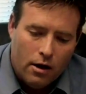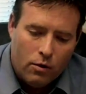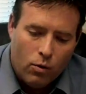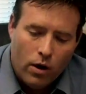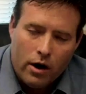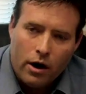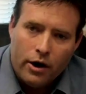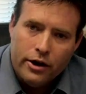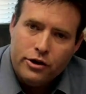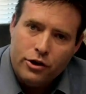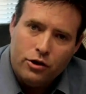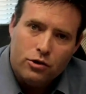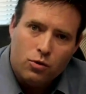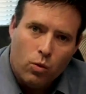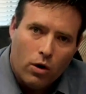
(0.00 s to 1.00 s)
what our
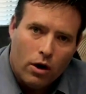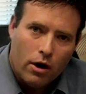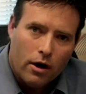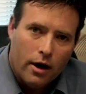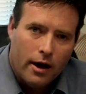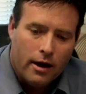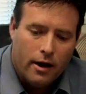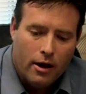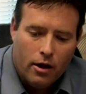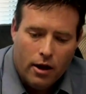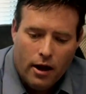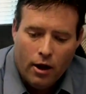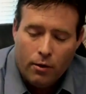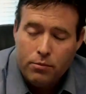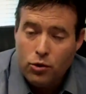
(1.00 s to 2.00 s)
issues were and
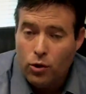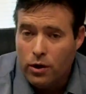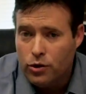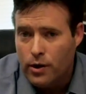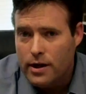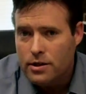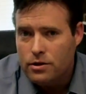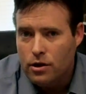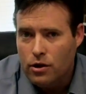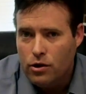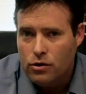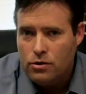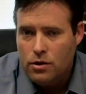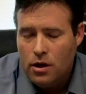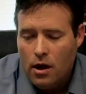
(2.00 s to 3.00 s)
helped to address
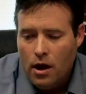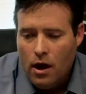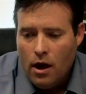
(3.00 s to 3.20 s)
those.